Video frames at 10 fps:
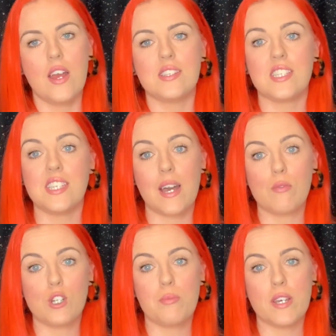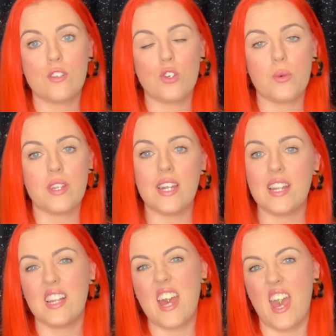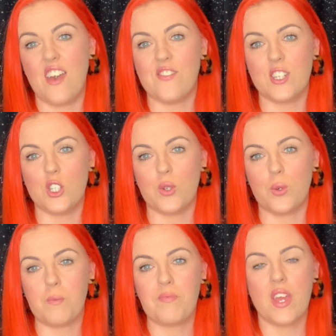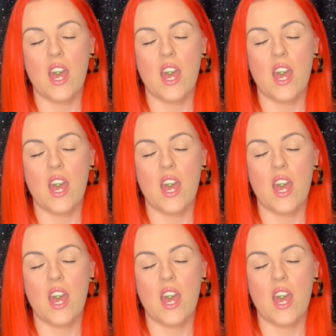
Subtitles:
Today I'm going to be doing a little hair video.